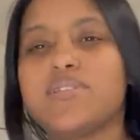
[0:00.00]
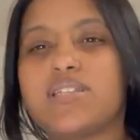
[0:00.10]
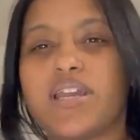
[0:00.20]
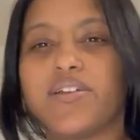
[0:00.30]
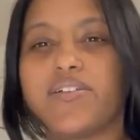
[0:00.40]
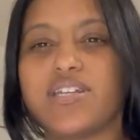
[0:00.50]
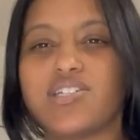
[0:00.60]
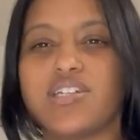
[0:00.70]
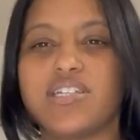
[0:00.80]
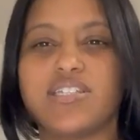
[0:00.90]

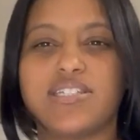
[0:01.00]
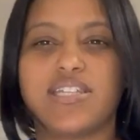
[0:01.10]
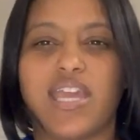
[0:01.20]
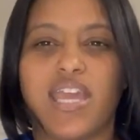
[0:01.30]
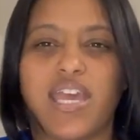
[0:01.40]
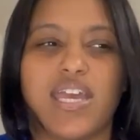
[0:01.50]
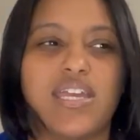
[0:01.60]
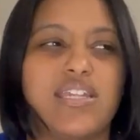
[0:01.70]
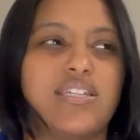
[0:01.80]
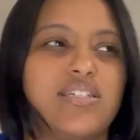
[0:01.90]
decorations
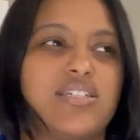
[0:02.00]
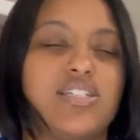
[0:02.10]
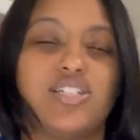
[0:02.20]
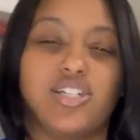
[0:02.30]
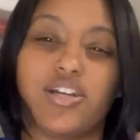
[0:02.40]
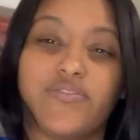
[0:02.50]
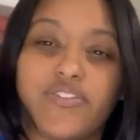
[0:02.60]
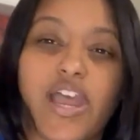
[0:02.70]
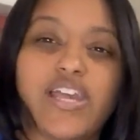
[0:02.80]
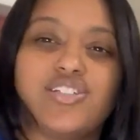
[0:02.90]
and start
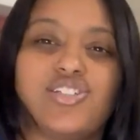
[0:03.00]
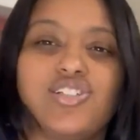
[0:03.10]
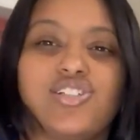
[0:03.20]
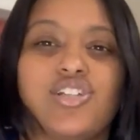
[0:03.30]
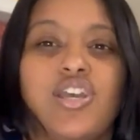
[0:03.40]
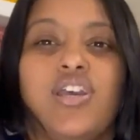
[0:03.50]
fresh.